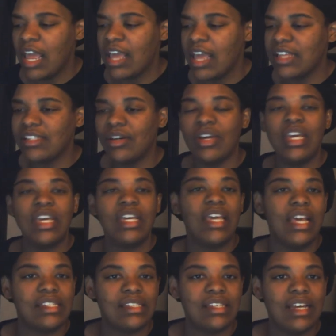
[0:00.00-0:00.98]
And so he
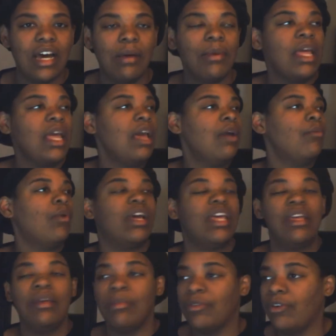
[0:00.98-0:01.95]
gets up. Well,
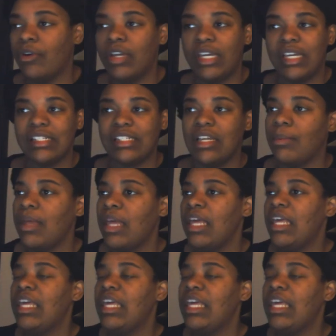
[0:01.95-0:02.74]
before he gets up,